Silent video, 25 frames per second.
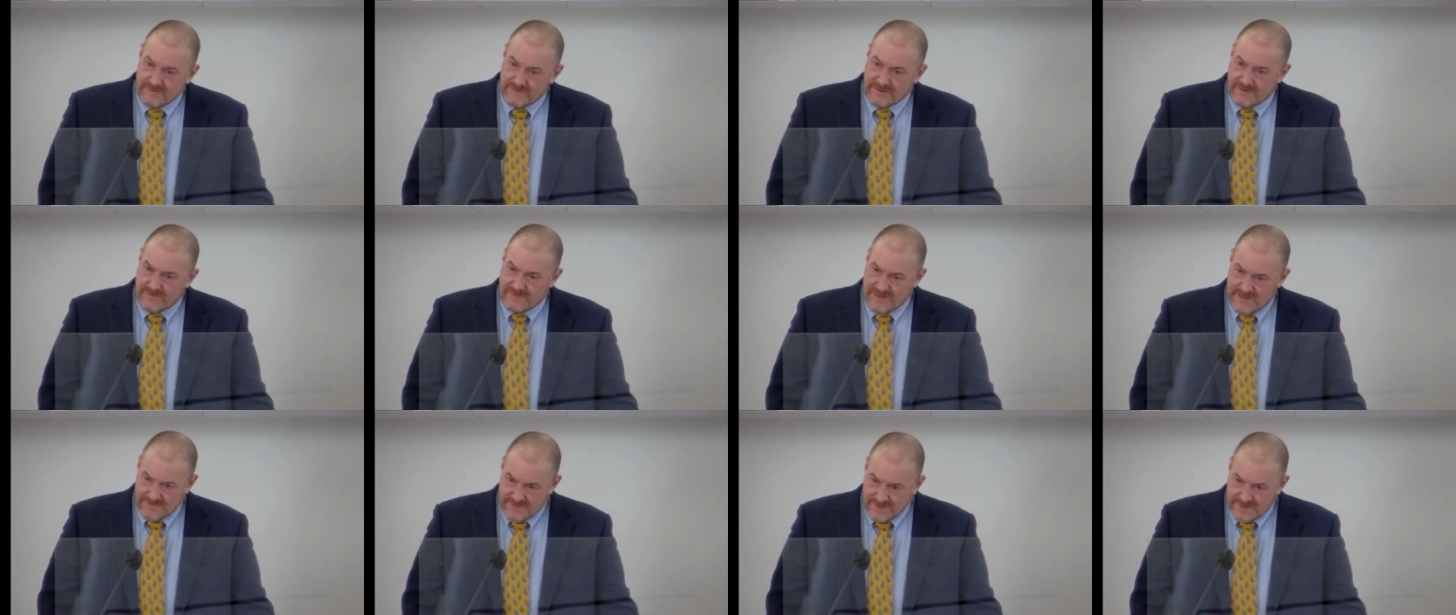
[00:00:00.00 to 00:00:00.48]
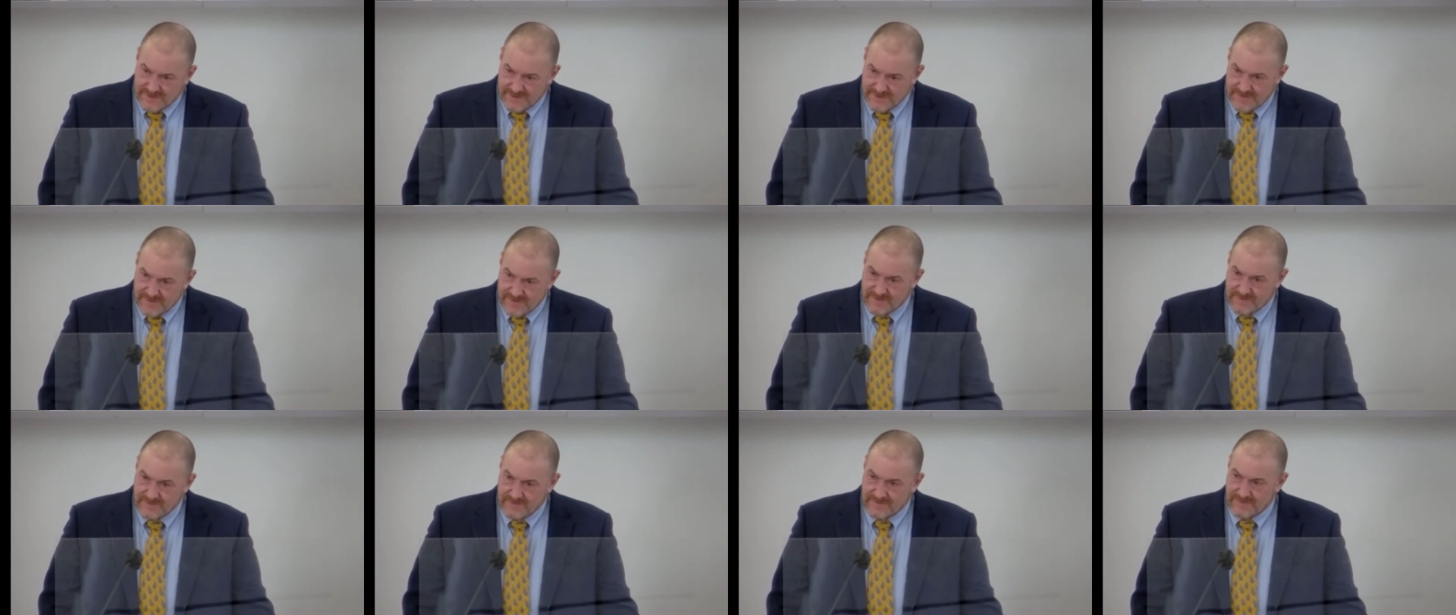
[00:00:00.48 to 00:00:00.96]
around a
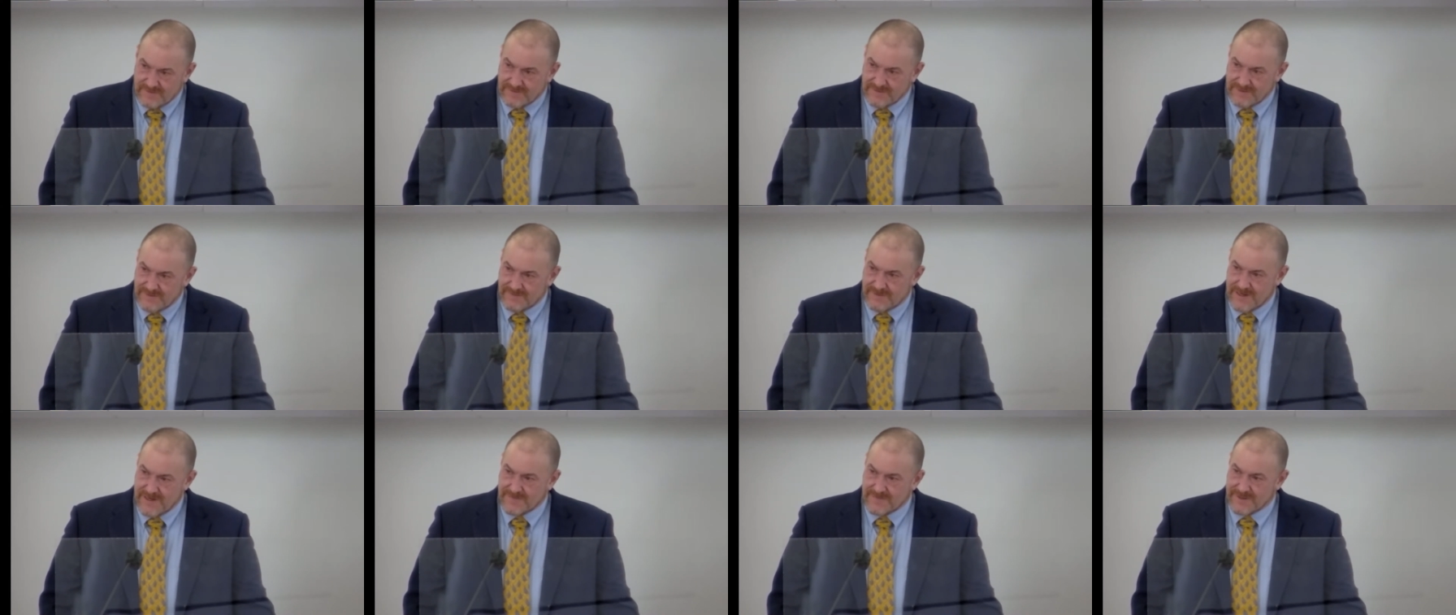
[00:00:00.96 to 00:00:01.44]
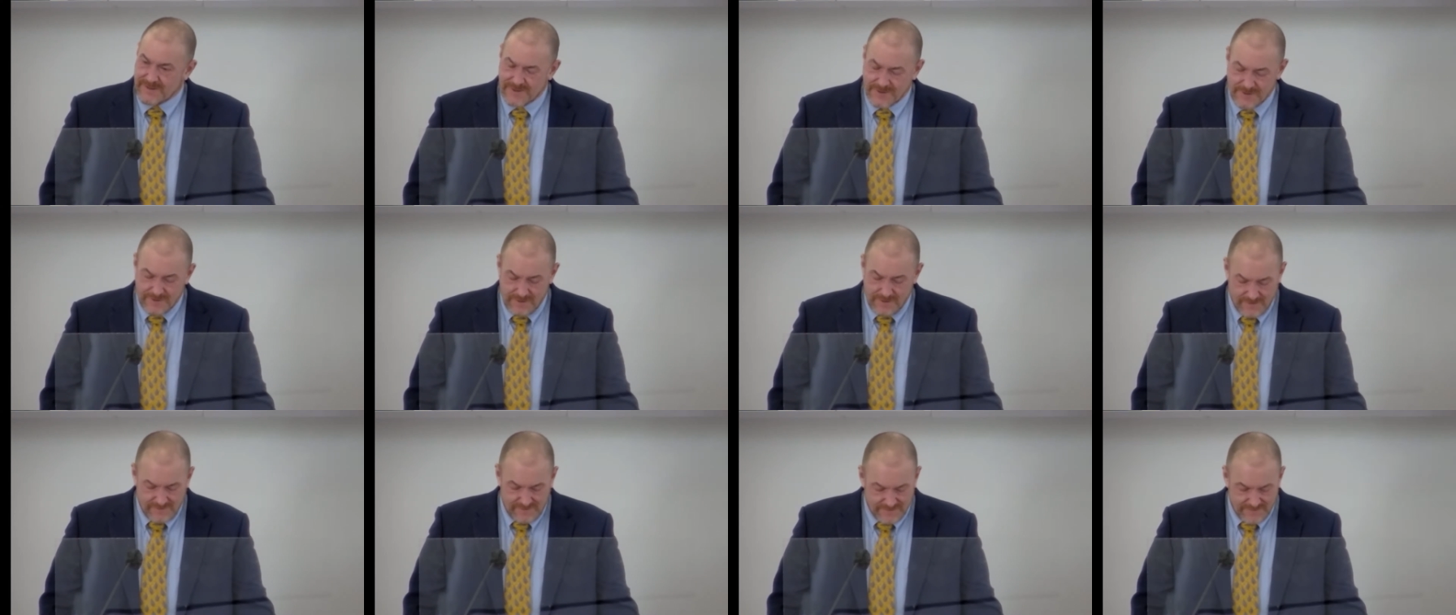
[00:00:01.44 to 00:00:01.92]
circle, around a
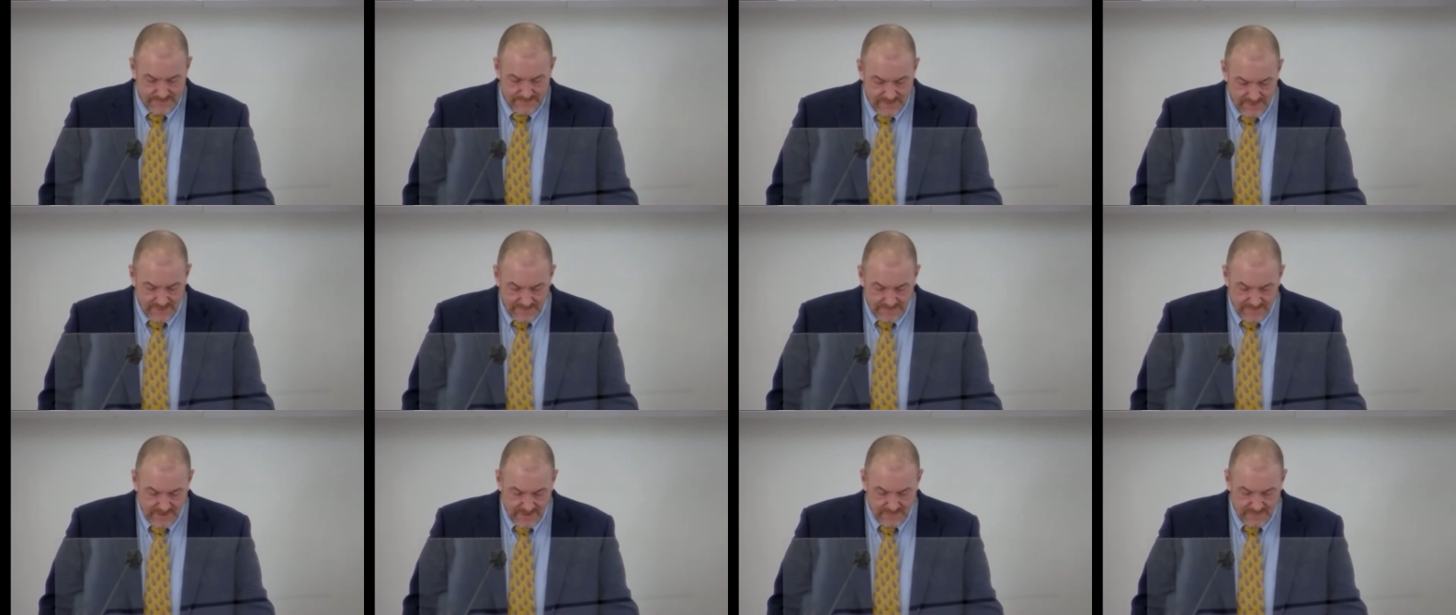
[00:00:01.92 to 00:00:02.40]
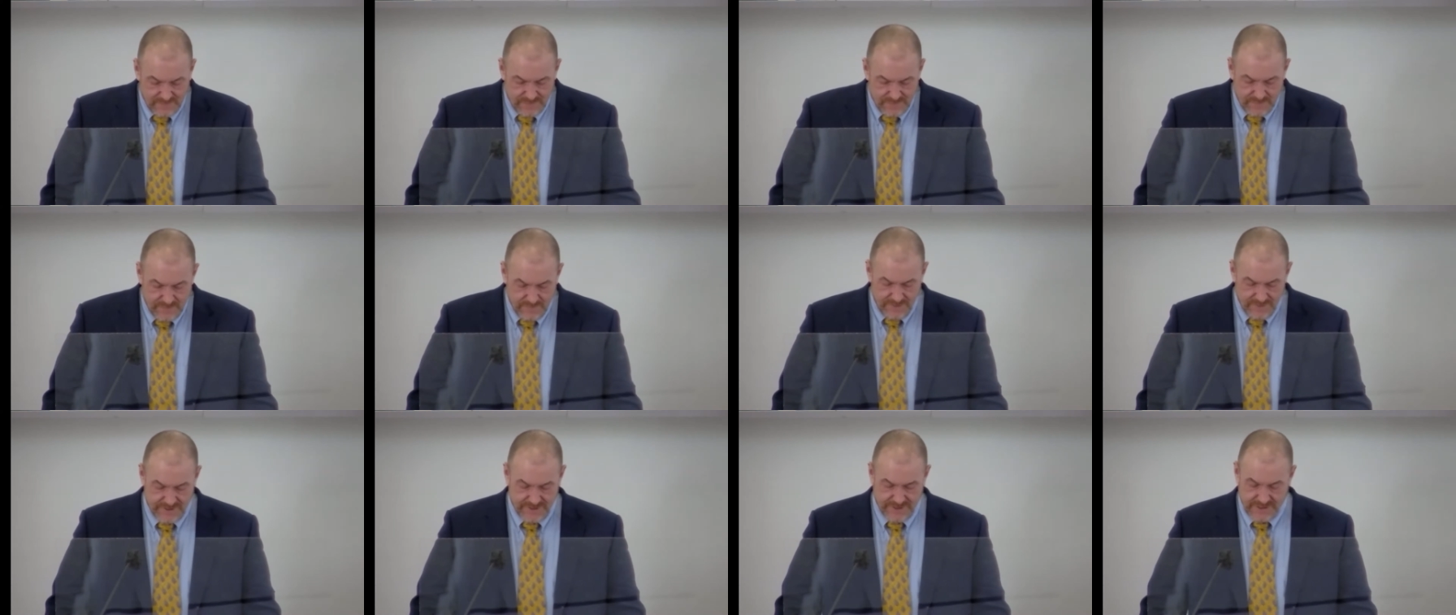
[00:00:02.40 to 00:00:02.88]
circle in perfect
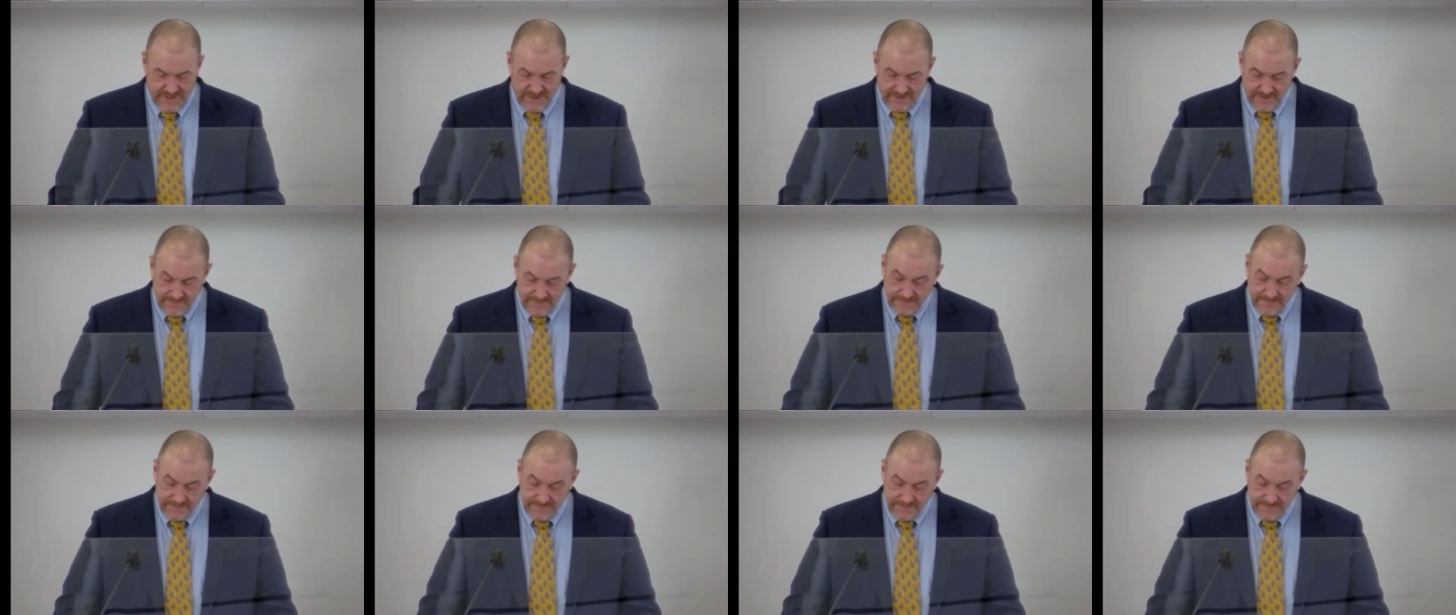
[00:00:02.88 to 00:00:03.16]
proportion.